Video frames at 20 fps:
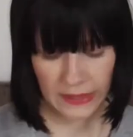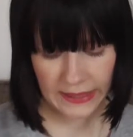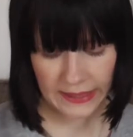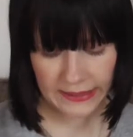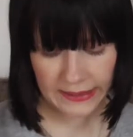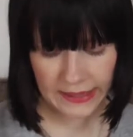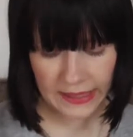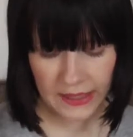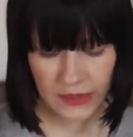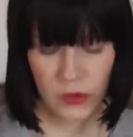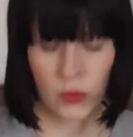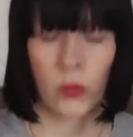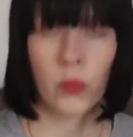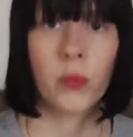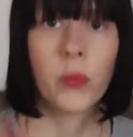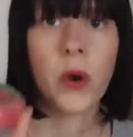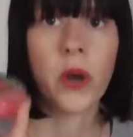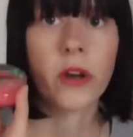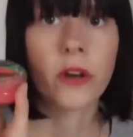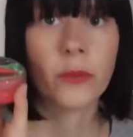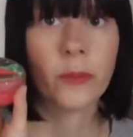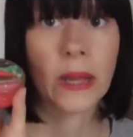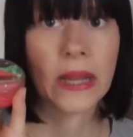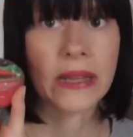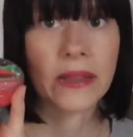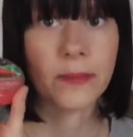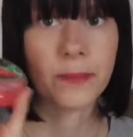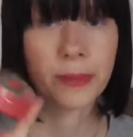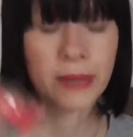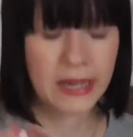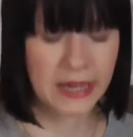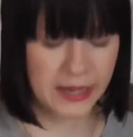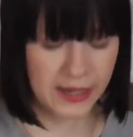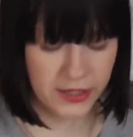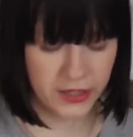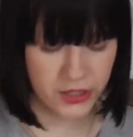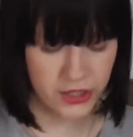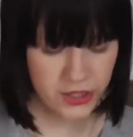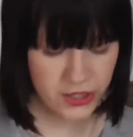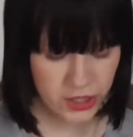I got watermelon
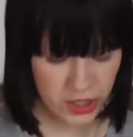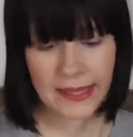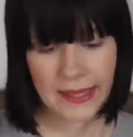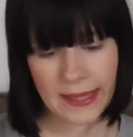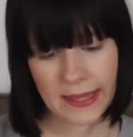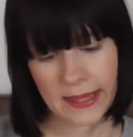patch,